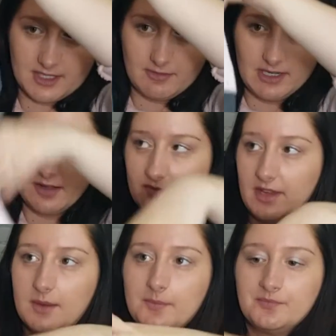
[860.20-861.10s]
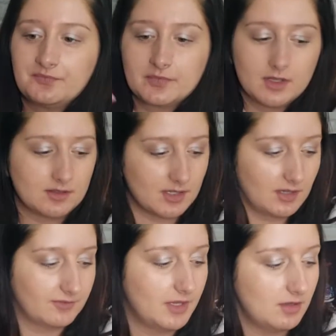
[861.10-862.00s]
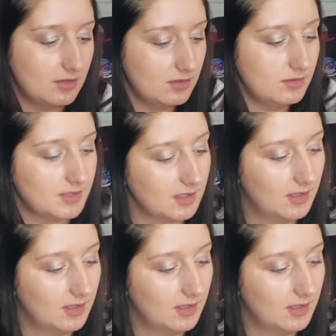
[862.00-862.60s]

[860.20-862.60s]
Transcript: they're really comfy. So I love those.